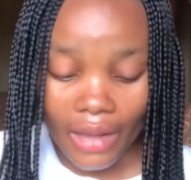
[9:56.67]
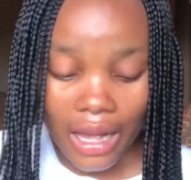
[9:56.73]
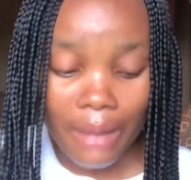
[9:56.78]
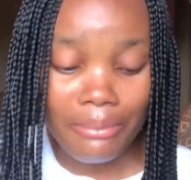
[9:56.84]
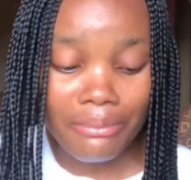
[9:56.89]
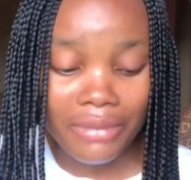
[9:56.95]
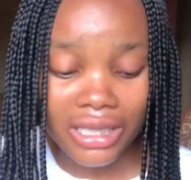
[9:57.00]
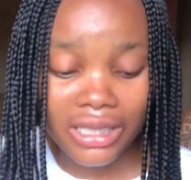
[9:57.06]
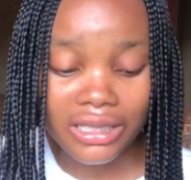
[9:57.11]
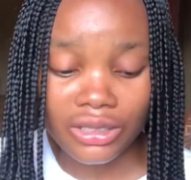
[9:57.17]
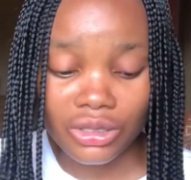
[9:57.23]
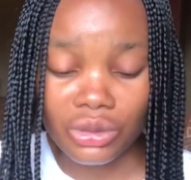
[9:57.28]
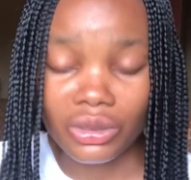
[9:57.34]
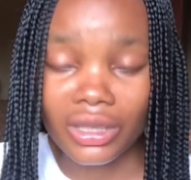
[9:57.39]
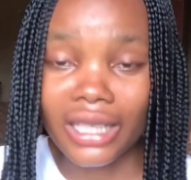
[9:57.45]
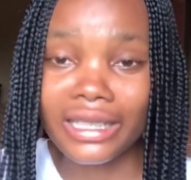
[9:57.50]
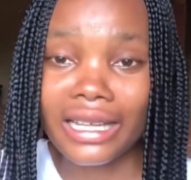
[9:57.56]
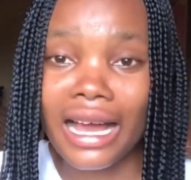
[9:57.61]
and mix it
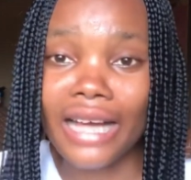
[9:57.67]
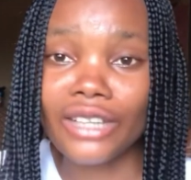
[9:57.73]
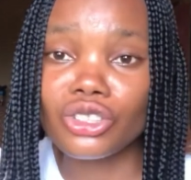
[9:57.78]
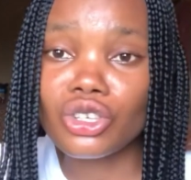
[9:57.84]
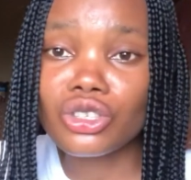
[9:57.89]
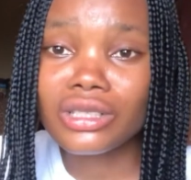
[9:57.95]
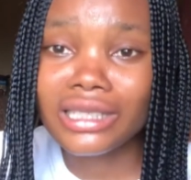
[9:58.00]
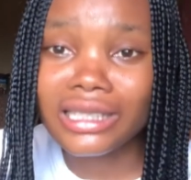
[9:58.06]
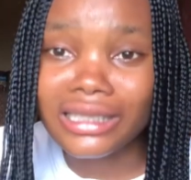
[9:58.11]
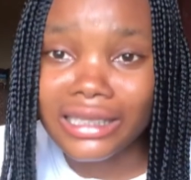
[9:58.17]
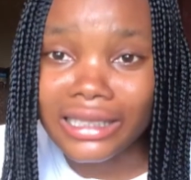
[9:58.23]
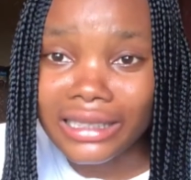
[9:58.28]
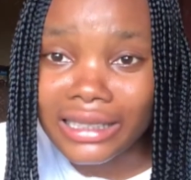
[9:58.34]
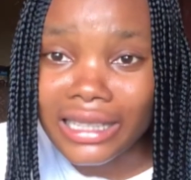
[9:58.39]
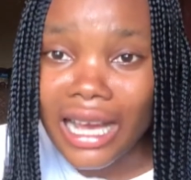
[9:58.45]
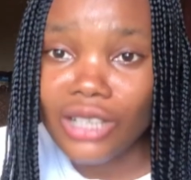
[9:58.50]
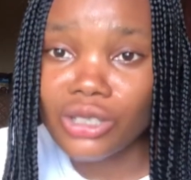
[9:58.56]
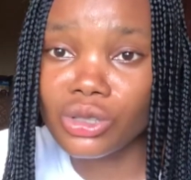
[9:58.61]
together and just
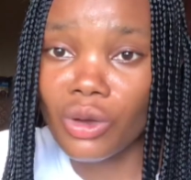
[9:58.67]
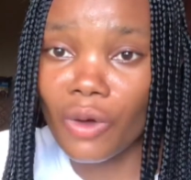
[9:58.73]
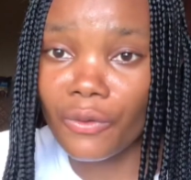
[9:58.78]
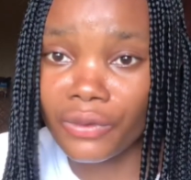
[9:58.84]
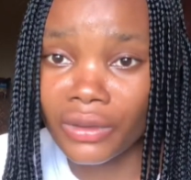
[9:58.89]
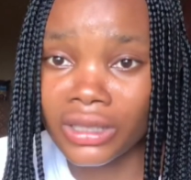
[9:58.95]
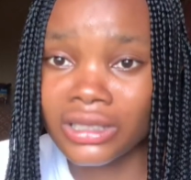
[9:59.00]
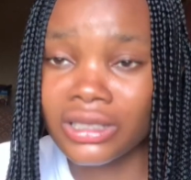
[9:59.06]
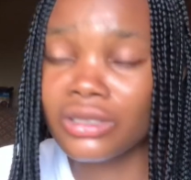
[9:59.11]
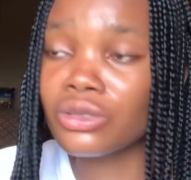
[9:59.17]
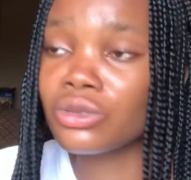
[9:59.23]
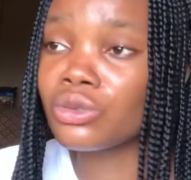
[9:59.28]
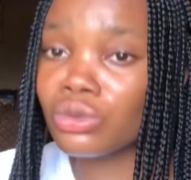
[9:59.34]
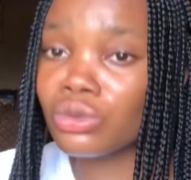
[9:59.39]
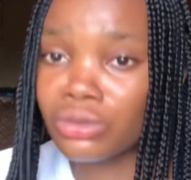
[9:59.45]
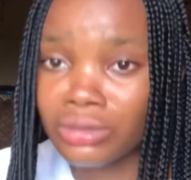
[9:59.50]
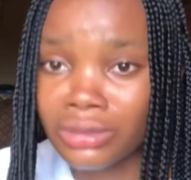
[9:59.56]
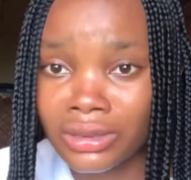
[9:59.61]
clean that surface
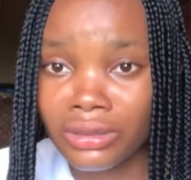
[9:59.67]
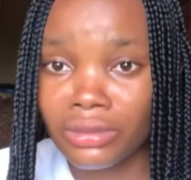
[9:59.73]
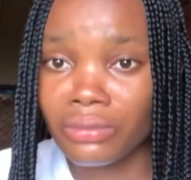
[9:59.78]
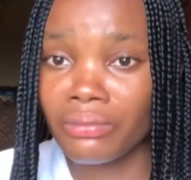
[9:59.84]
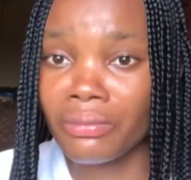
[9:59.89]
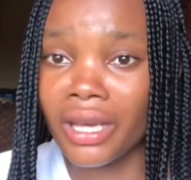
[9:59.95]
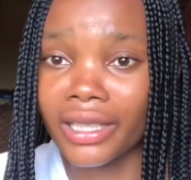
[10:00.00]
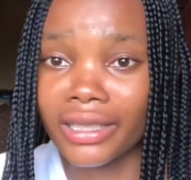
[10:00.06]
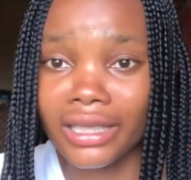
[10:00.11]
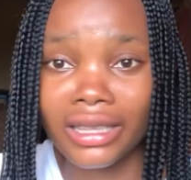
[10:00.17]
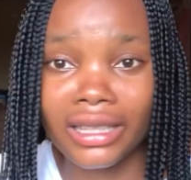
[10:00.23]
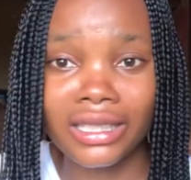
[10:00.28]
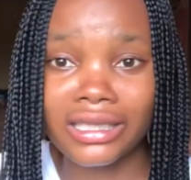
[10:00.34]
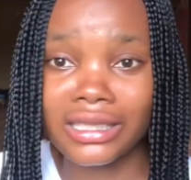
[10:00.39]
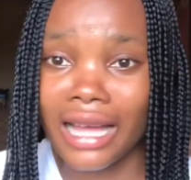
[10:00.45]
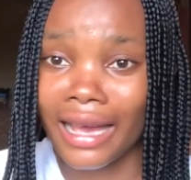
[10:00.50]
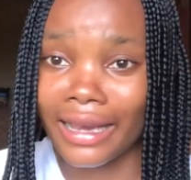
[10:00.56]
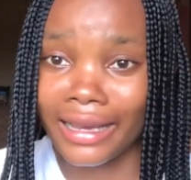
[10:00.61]
to make the
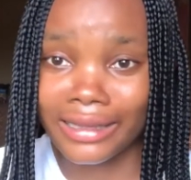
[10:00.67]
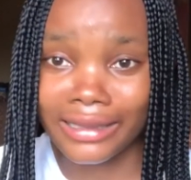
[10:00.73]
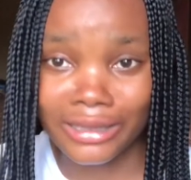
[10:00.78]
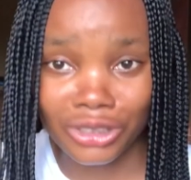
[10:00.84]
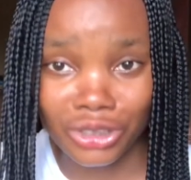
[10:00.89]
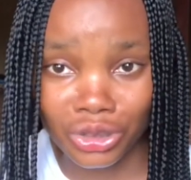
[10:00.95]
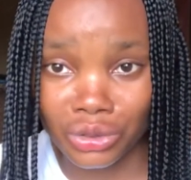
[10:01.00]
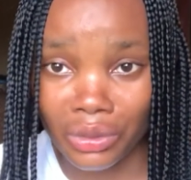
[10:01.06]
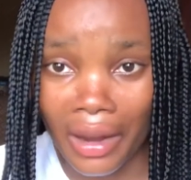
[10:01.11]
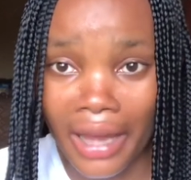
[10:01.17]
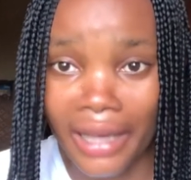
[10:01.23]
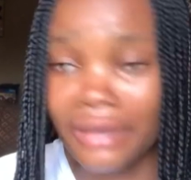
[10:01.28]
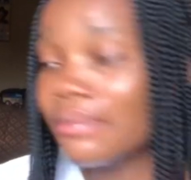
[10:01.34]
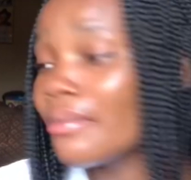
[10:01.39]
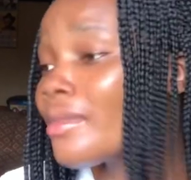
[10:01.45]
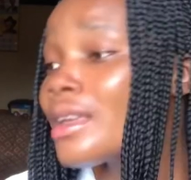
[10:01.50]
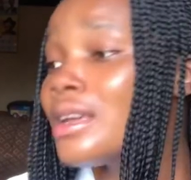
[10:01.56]
thing start getting dry.